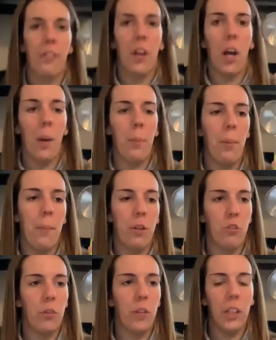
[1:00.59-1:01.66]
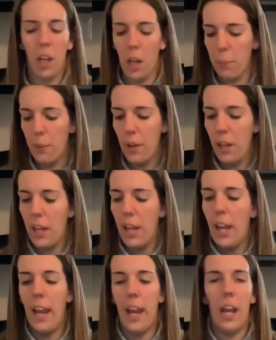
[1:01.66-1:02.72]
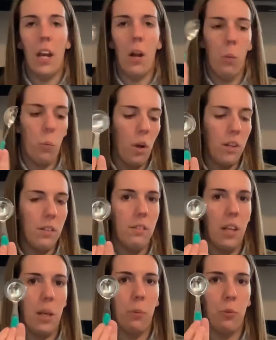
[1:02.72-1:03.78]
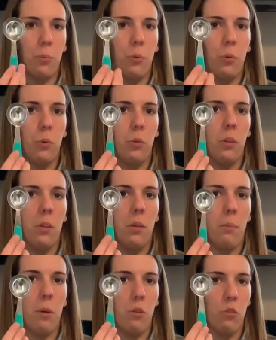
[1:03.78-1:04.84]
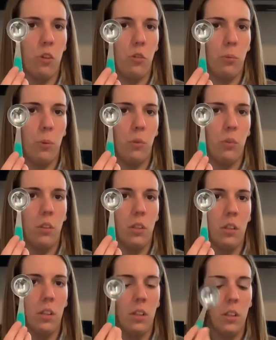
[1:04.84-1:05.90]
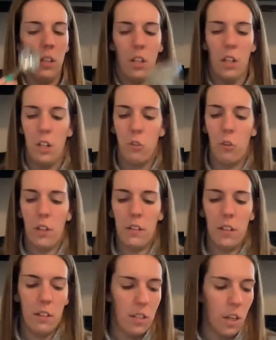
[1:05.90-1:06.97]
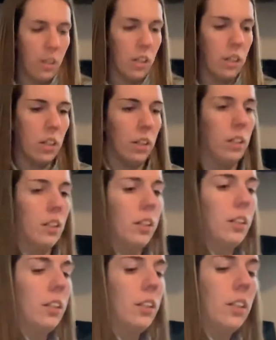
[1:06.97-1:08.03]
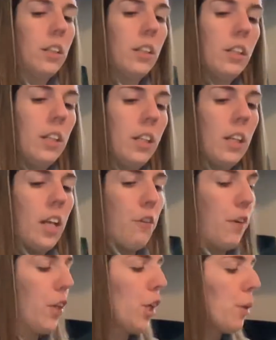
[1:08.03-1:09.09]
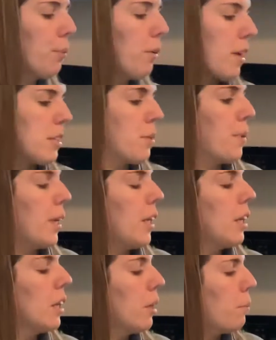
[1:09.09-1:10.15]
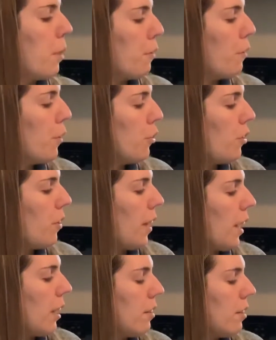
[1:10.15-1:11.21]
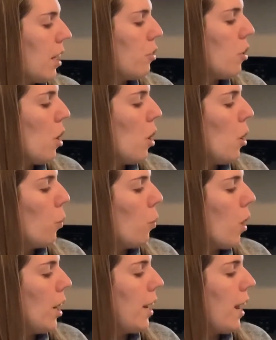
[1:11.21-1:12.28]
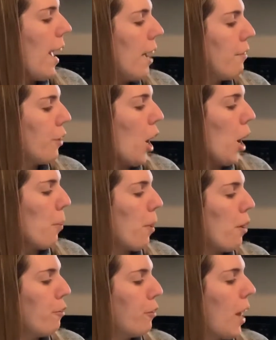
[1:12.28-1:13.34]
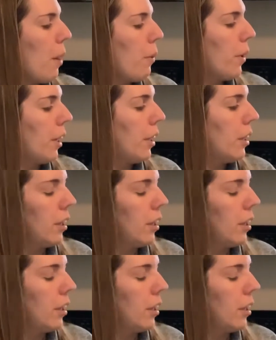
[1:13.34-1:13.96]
cup measuring cup and a 1 tablespoon measuring spoon. So let's get started. If I look at my recipe, my first thing says 1/2 cup of flour.